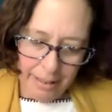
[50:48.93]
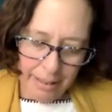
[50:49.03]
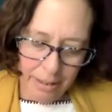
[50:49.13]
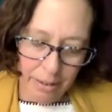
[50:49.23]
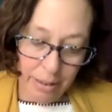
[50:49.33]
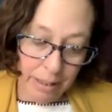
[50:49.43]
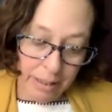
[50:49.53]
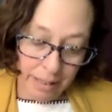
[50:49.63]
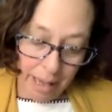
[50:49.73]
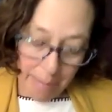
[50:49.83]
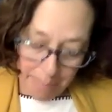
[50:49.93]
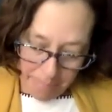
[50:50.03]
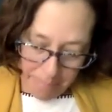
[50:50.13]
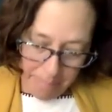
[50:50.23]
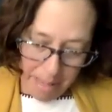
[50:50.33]
So this is not
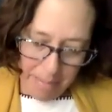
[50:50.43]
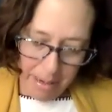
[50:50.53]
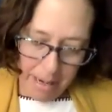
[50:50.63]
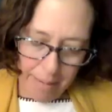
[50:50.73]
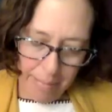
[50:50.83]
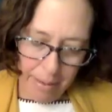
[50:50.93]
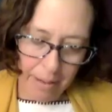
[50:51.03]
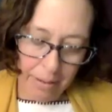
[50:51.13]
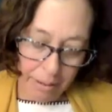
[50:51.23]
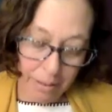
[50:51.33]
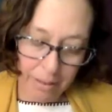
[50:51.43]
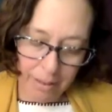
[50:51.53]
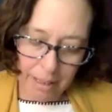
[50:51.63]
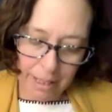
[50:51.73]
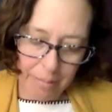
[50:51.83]
me, but it's
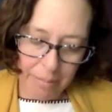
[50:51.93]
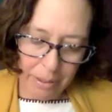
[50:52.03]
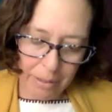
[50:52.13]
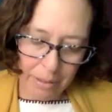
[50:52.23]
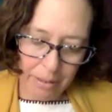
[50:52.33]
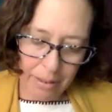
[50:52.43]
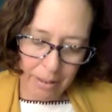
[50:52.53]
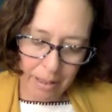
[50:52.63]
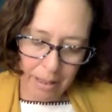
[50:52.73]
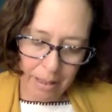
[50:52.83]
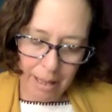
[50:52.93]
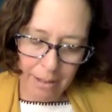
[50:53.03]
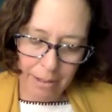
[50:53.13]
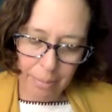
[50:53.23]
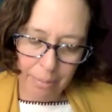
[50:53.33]
in the book,
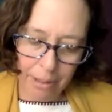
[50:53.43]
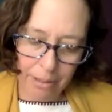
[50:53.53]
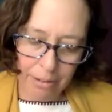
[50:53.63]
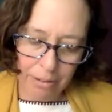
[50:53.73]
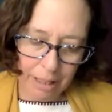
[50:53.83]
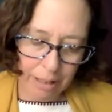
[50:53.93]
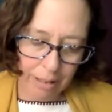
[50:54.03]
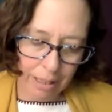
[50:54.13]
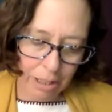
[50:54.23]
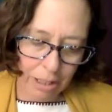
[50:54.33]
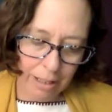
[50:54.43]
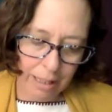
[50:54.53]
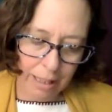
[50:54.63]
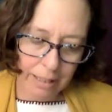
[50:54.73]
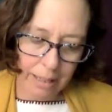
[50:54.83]
Eleanor Baron Dreckery. She
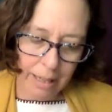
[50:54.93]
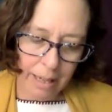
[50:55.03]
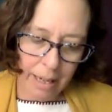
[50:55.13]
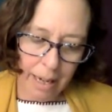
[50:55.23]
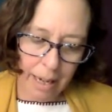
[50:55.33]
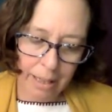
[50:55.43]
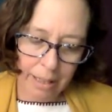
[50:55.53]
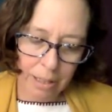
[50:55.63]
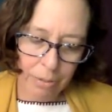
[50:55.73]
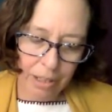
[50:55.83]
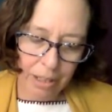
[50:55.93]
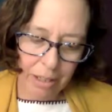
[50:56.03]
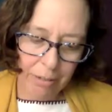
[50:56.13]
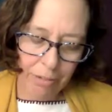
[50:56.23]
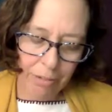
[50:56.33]
says, on this
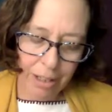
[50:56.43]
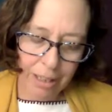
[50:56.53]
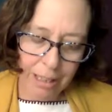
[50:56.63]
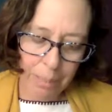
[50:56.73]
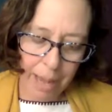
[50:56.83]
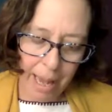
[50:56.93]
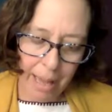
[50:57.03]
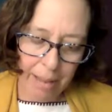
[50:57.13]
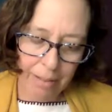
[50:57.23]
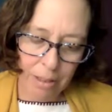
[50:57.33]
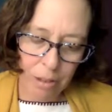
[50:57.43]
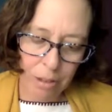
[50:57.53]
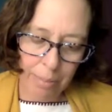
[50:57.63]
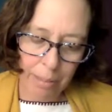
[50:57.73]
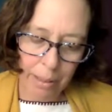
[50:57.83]
fearless path of the
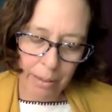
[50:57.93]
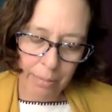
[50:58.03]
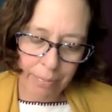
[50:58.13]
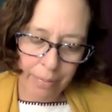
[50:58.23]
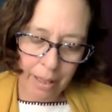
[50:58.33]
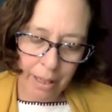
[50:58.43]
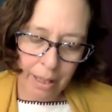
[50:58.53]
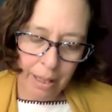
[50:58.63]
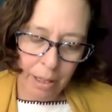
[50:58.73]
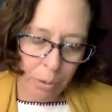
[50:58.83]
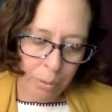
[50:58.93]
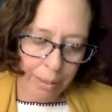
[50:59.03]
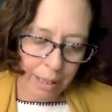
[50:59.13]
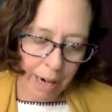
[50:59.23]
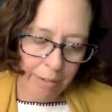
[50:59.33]
dreamer, you will
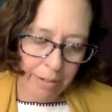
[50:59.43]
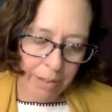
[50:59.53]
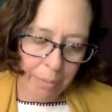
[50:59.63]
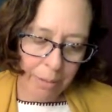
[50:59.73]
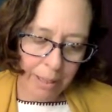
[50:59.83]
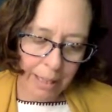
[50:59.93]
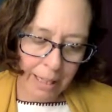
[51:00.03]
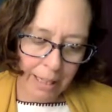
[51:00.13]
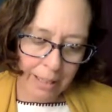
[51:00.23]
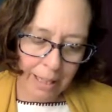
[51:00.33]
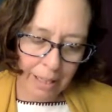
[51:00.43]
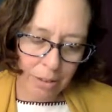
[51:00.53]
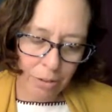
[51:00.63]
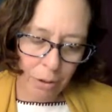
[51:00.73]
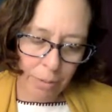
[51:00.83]
recover the brilliance that is
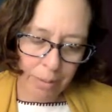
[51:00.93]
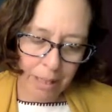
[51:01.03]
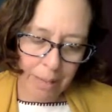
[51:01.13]
normally